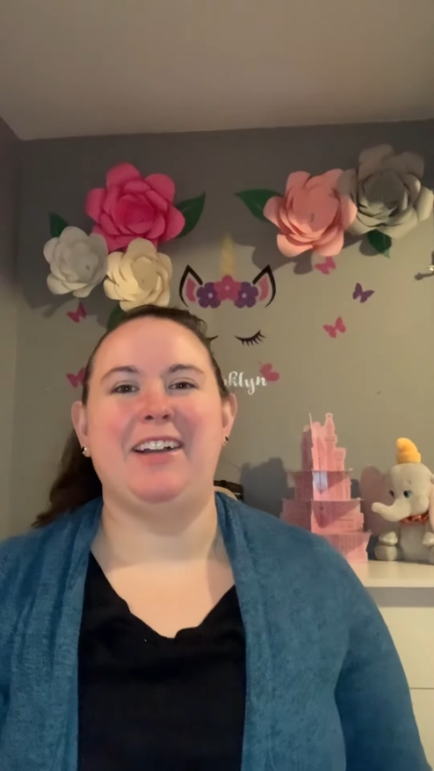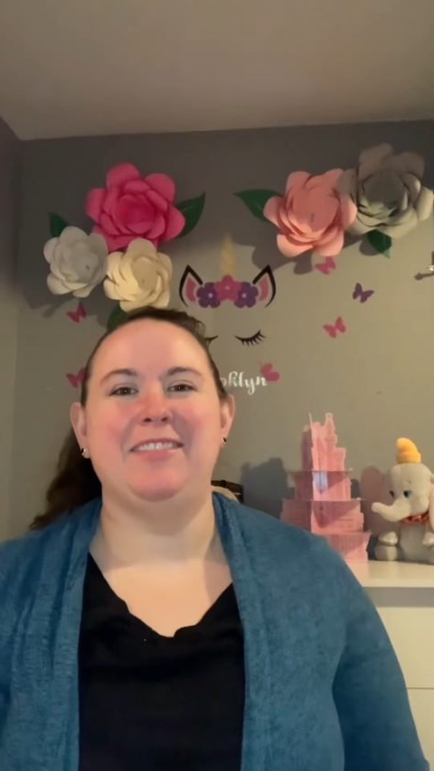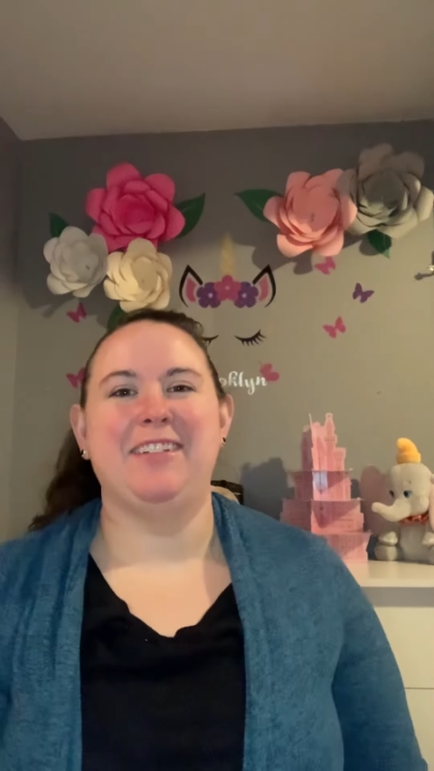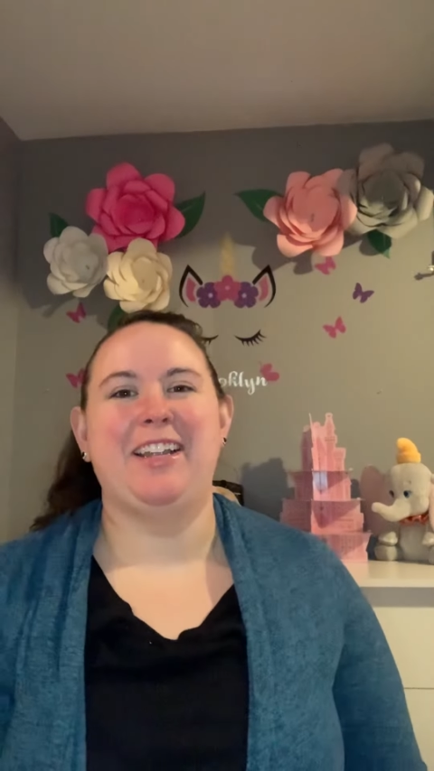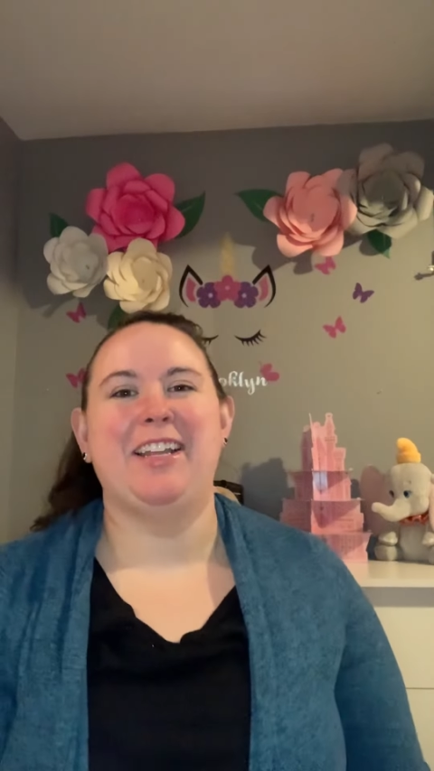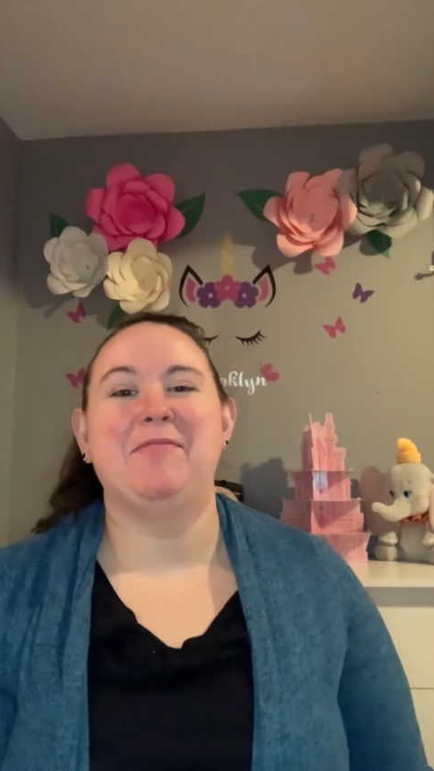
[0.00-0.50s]

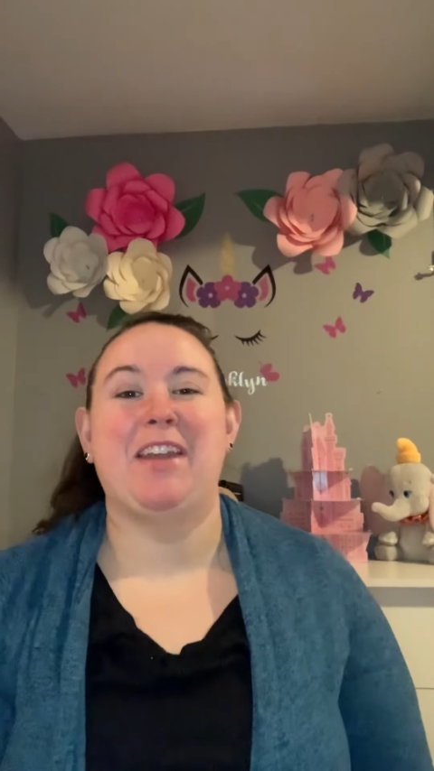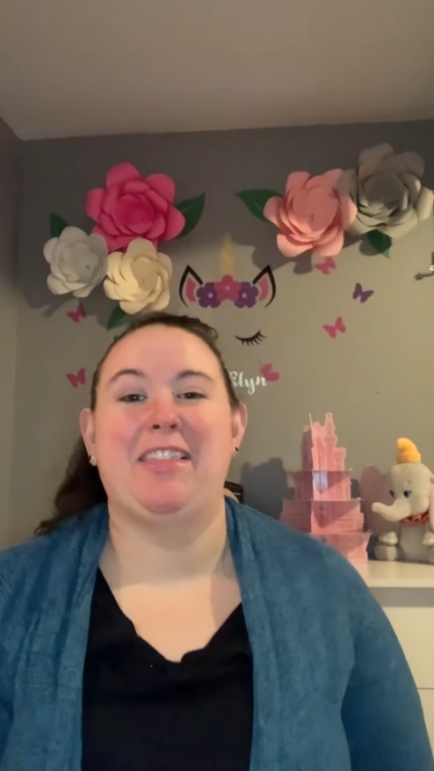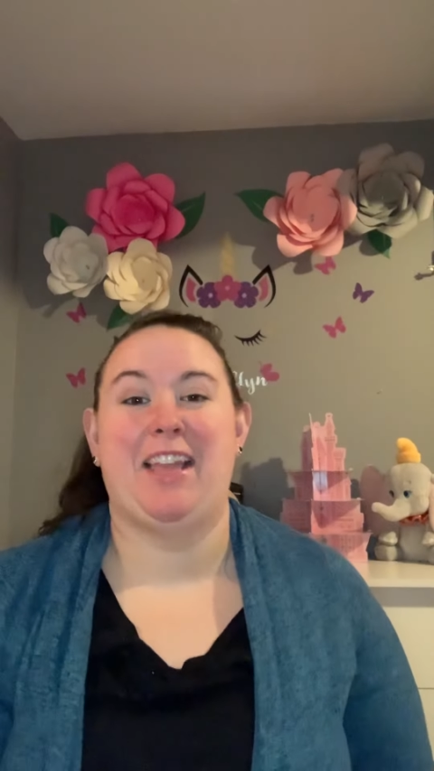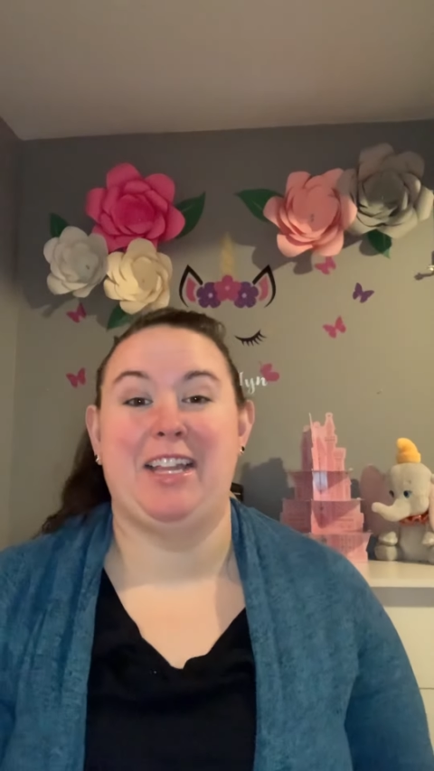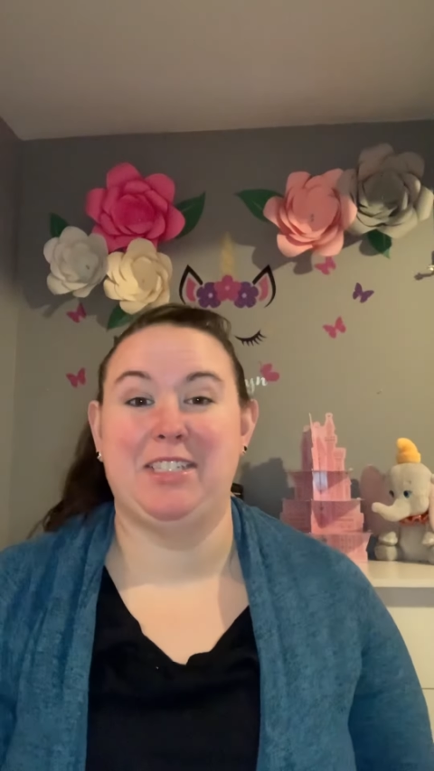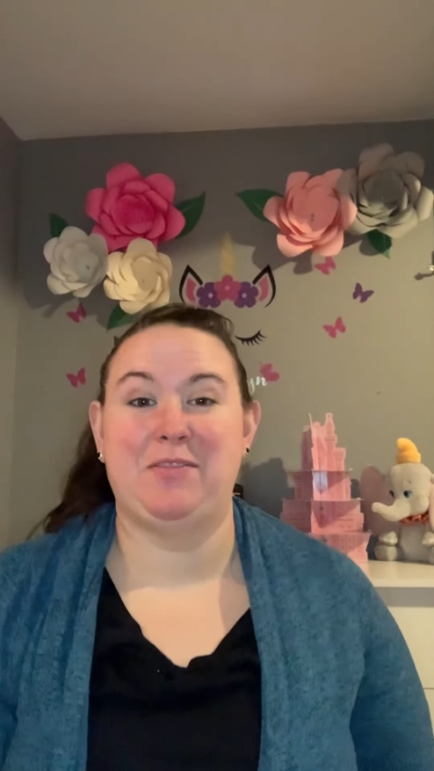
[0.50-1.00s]
Alright, in my
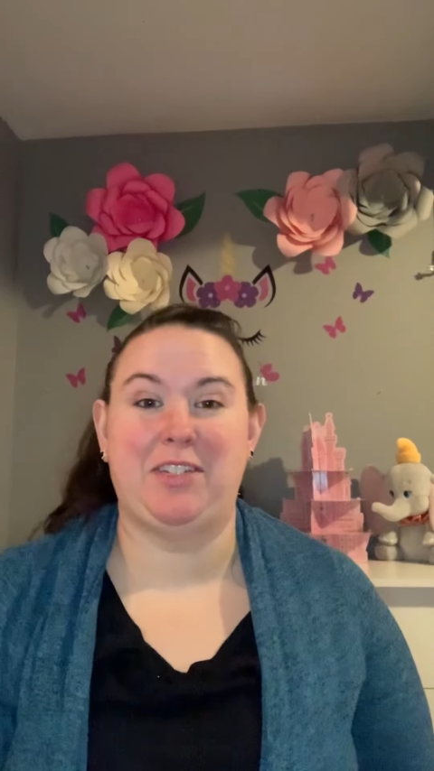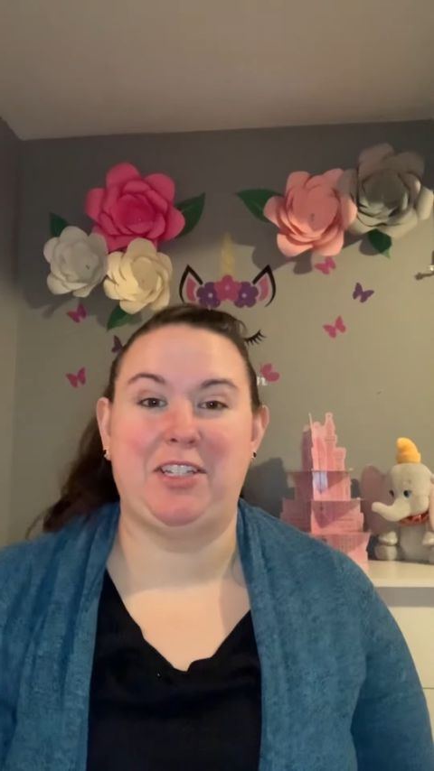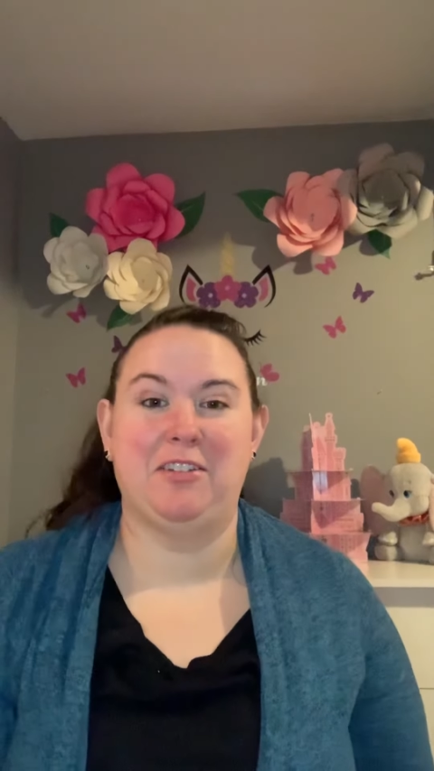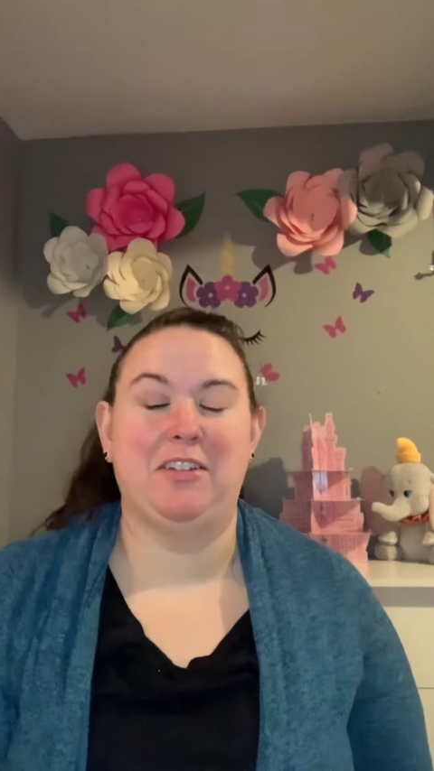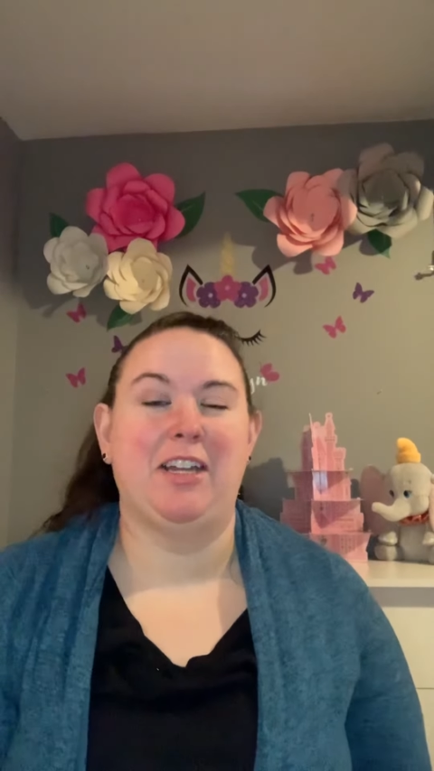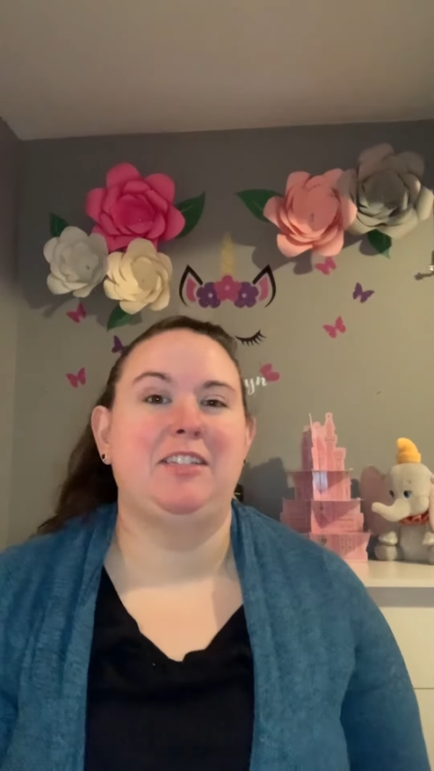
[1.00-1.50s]
last
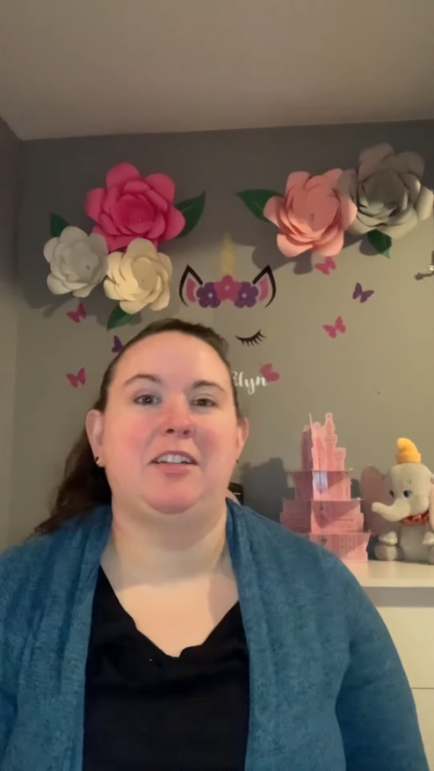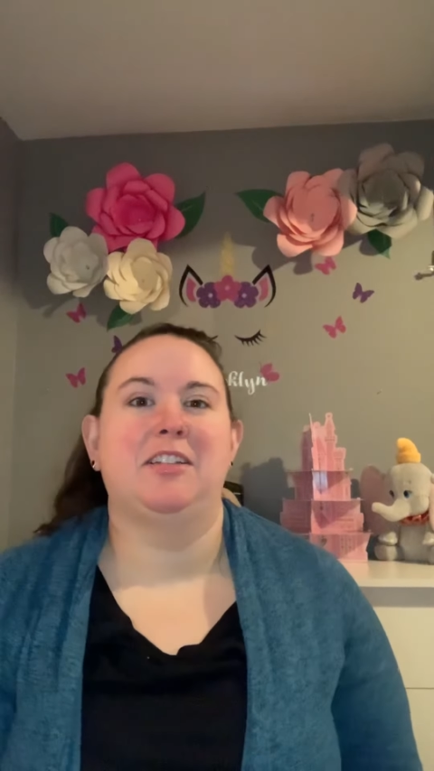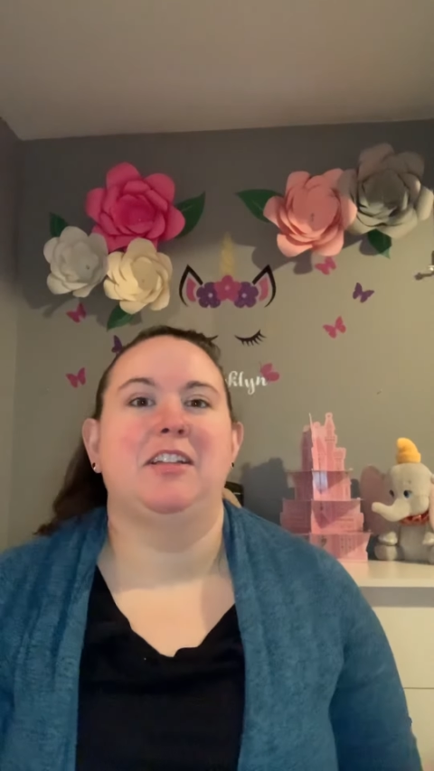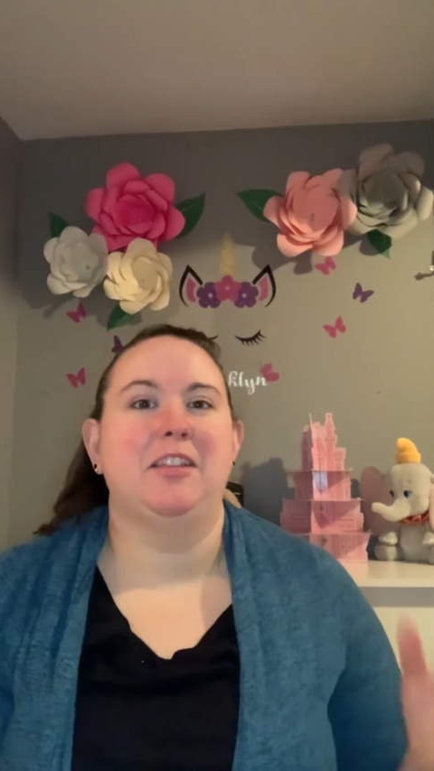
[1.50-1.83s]
video, I talked a